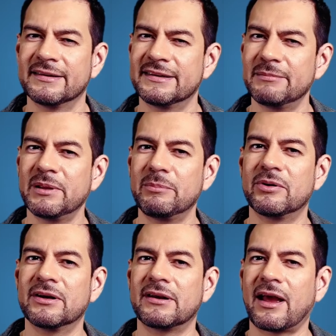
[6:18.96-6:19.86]
Simply
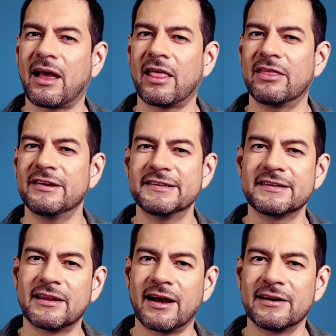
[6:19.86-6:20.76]
put, this
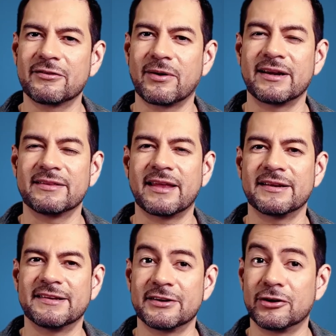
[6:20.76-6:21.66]
is a line of credit that
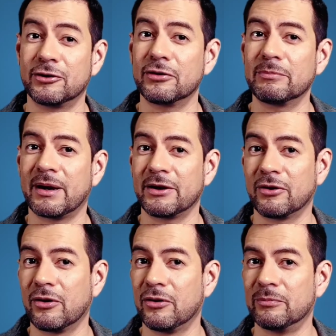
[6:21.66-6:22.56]
is secured by
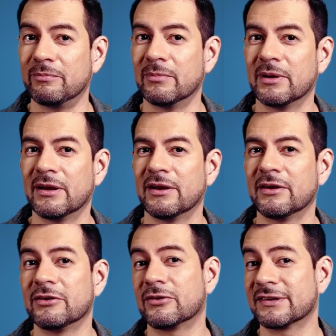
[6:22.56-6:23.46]
your home.
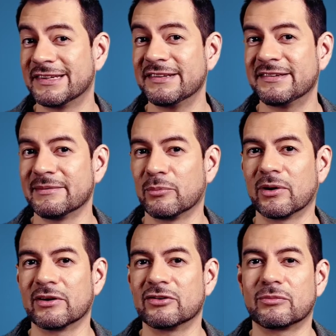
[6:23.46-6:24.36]
Your existing
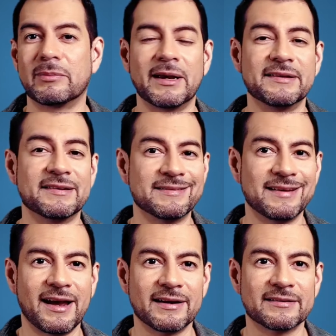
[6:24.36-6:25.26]
mortgage remains
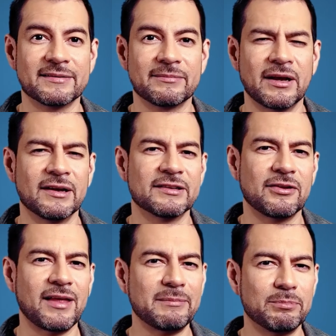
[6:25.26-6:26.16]
intact, so
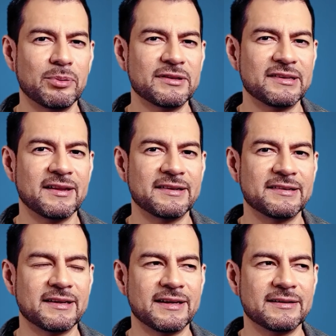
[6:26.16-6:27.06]
that puts
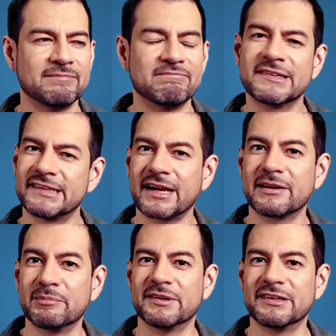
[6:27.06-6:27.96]
this in
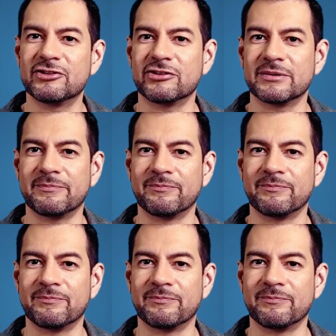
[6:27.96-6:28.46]
second position.